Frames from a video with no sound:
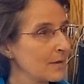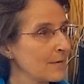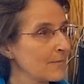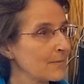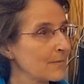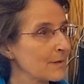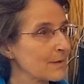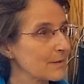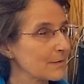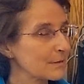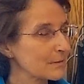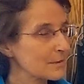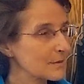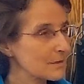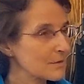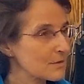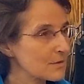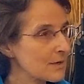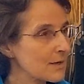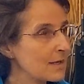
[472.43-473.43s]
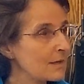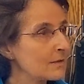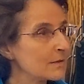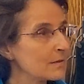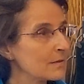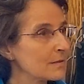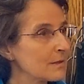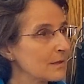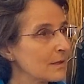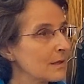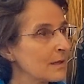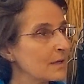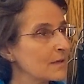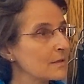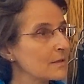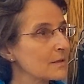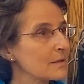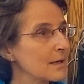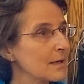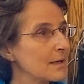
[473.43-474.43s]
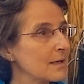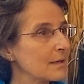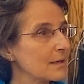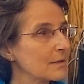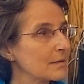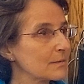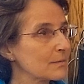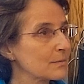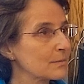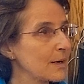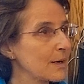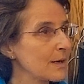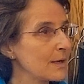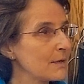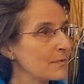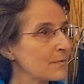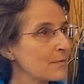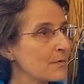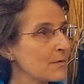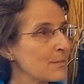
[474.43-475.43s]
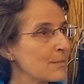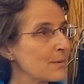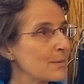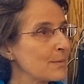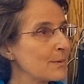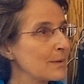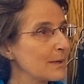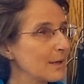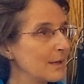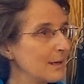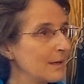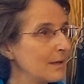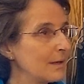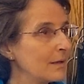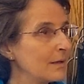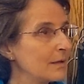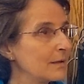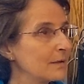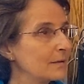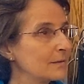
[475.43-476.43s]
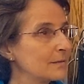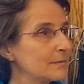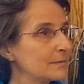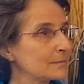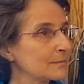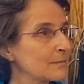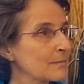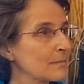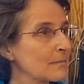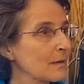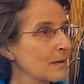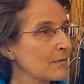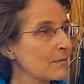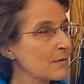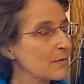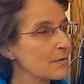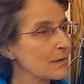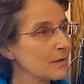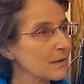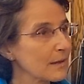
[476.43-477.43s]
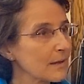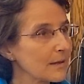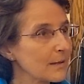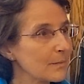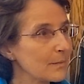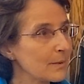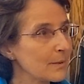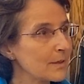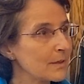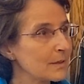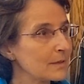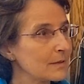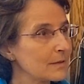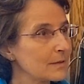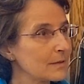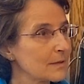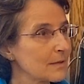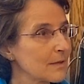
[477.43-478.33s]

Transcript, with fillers: the strange thing is that right from the beginning, with a little bit of